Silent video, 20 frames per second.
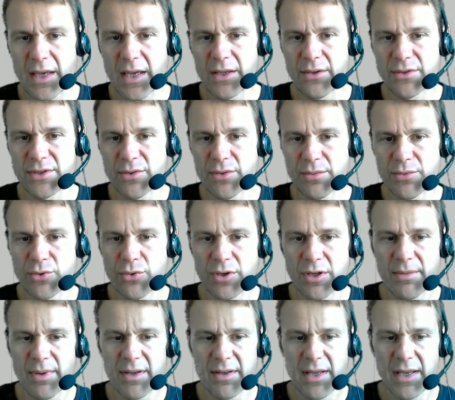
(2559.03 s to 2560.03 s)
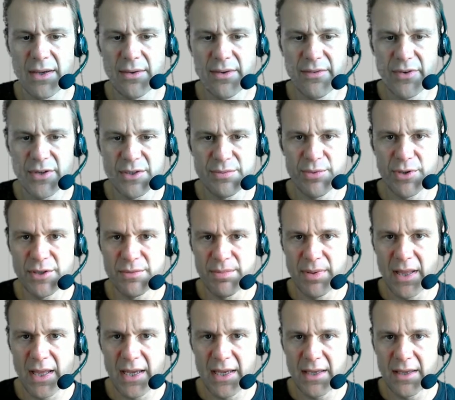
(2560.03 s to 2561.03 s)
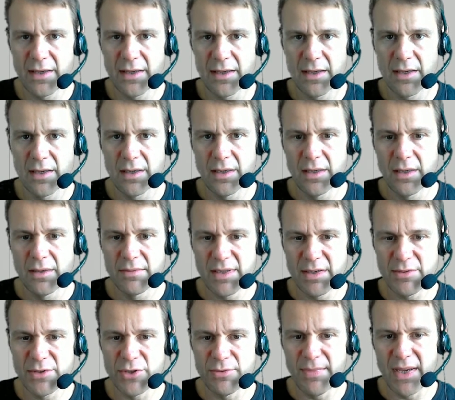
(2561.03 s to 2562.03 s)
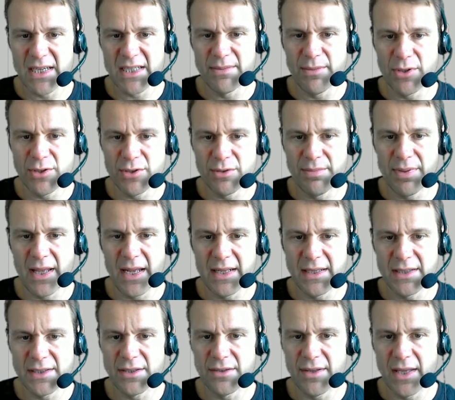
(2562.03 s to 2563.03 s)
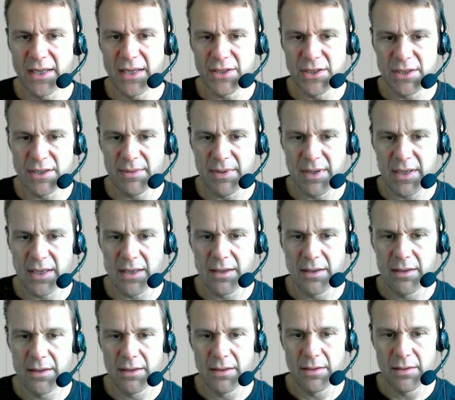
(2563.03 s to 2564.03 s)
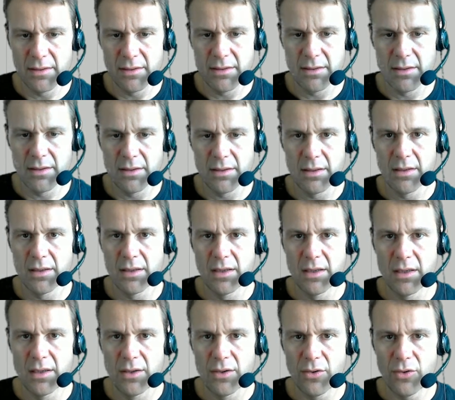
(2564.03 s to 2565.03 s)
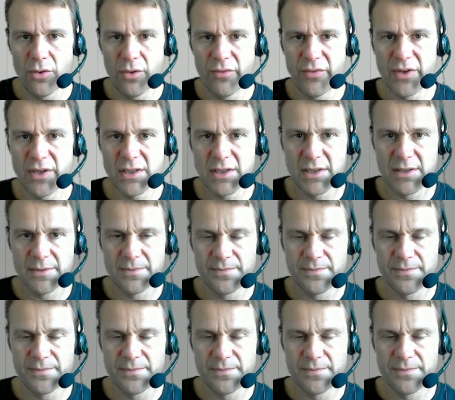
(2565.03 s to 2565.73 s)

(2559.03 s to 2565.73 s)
you'll see what I'm talking about now. If I just press play, I'm tempted to maximise on play. Let's do that just to make it obvious.